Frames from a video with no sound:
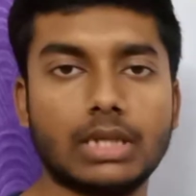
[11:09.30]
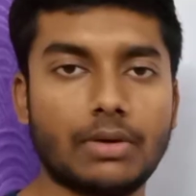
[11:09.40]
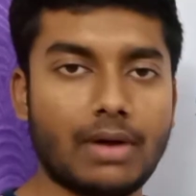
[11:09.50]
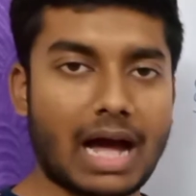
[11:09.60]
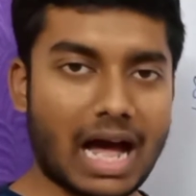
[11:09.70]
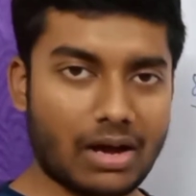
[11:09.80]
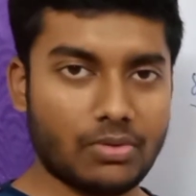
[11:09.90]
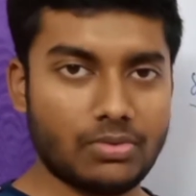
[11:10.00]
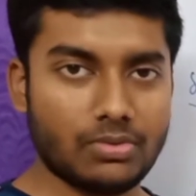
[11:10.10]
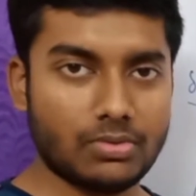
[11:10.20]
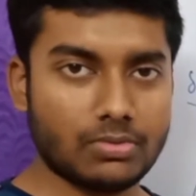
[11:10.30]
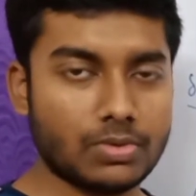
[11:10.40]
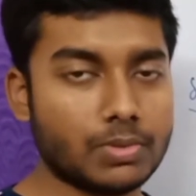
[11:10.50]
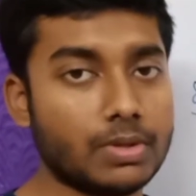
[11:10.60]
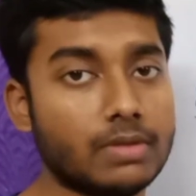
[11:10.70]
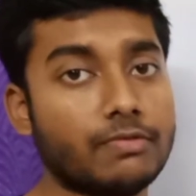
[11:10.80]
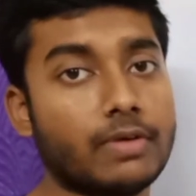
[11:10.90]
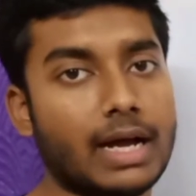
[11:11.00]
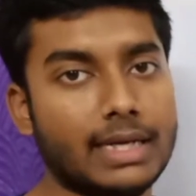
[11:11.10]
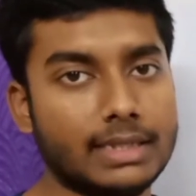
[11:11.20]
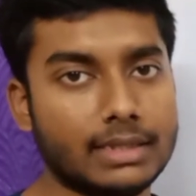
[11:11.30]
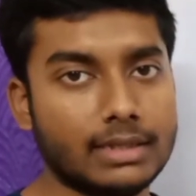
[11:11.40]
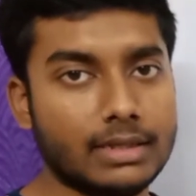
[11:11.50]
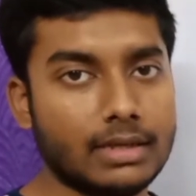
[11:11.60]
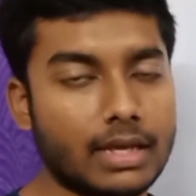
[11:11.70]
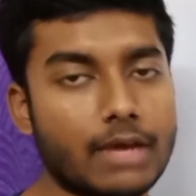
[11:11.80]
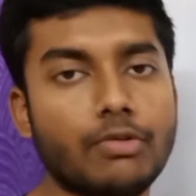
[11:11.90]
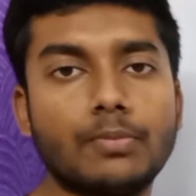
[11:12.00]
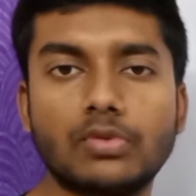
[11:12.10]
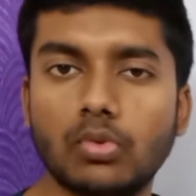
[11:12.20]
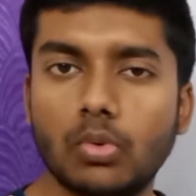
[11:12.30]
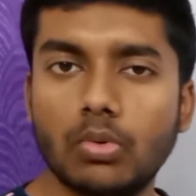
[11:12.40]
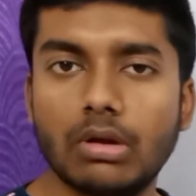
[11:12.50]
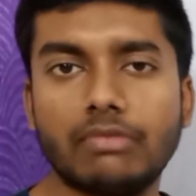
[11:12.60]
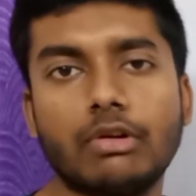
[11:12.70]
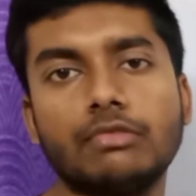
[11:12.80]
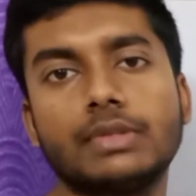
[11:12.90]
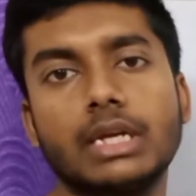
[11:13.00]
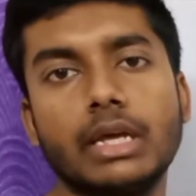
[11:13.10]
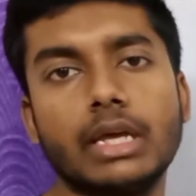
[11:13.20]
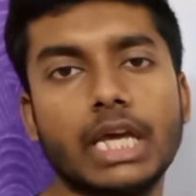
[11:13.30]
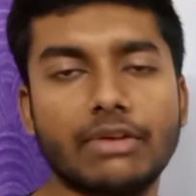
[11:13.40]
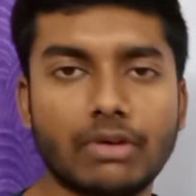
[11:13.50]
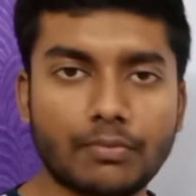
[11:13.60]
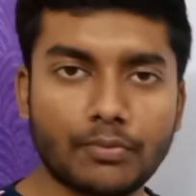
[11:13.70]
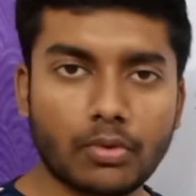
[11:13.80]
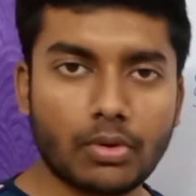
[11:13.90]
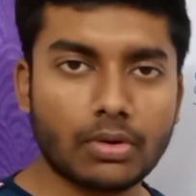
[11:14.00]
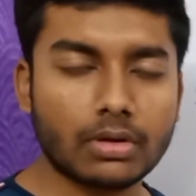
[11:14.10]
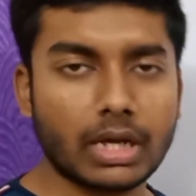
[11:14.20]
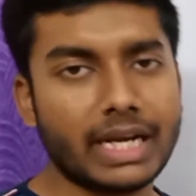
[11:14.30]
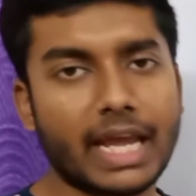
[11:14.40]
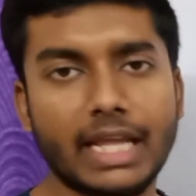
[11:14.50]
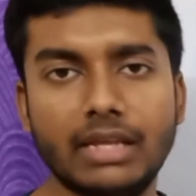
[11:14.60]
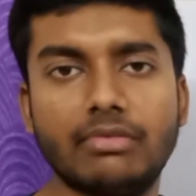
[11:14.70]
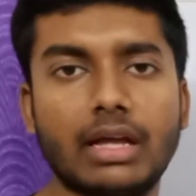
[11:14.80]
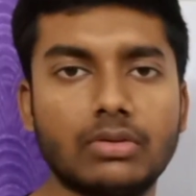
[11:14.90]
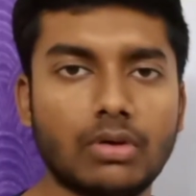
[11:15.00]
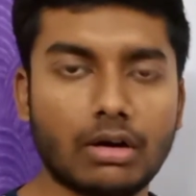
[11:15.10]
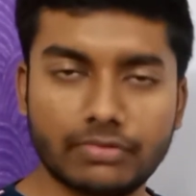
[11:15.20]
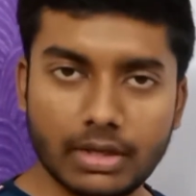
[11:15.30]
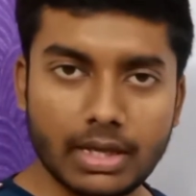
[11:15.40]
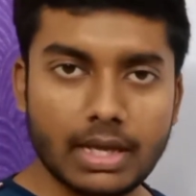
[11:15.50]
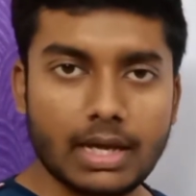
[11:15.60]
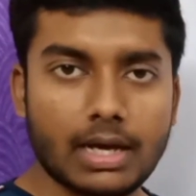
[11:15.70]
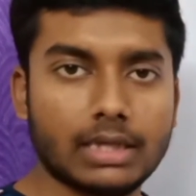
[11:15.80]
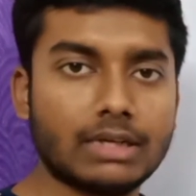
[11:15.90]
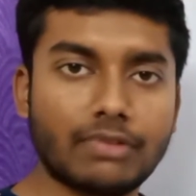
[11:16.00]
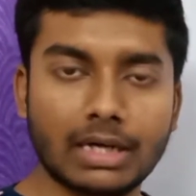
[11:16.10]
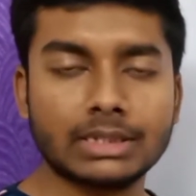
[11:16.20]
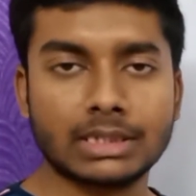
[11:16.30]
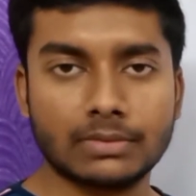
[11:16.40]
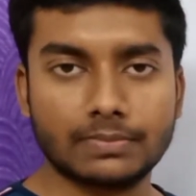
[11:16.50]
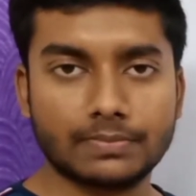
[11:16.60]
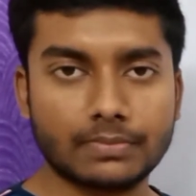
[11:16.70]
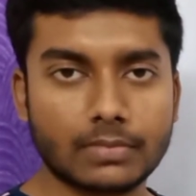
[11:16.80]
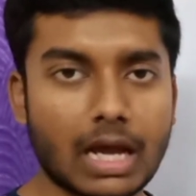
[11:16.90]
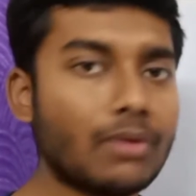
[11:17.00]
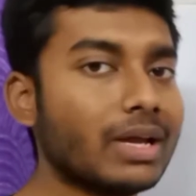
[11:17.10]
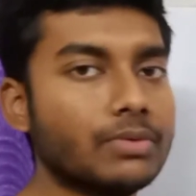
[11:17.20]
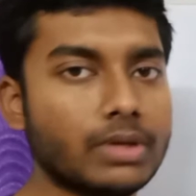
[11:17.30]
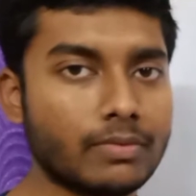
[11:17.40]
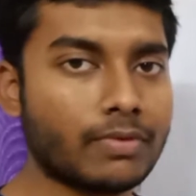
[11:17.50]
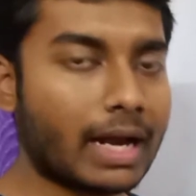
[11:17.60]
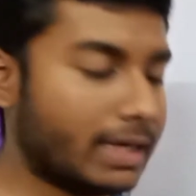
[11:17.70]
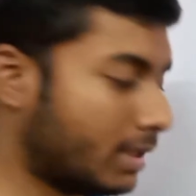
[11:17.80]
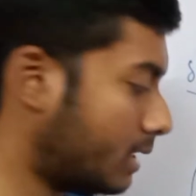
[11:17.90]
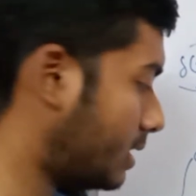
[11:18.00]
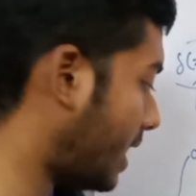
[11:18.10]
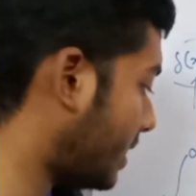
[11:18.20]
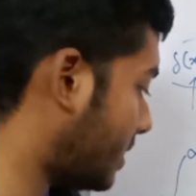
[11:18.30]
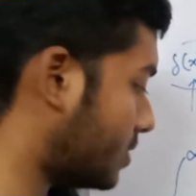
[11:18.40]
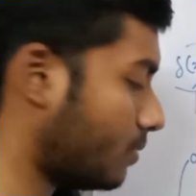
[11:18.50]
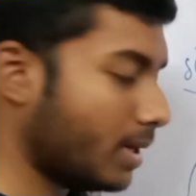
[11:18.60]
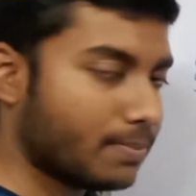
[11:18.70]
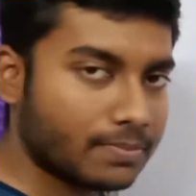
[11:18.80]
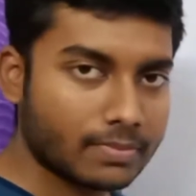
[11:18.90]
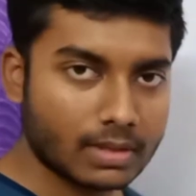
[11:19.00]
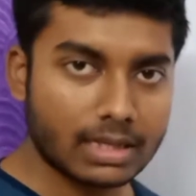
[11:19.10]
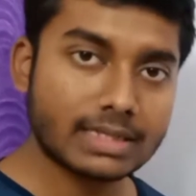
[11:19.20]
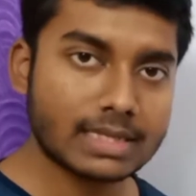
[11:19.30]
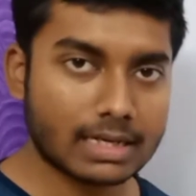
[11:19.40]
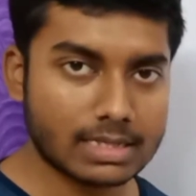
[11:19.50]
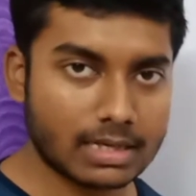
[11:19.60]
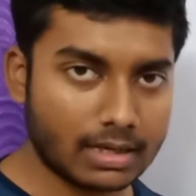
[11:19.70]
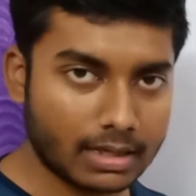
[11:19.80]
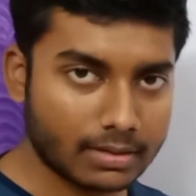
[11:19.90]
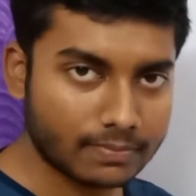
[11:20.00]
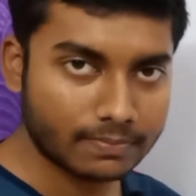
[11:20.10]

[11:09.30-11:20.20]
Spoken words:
Now how we will find f of 2, f of 3, f of 4 and any value of the function, how can we find like this way? Let us understand it.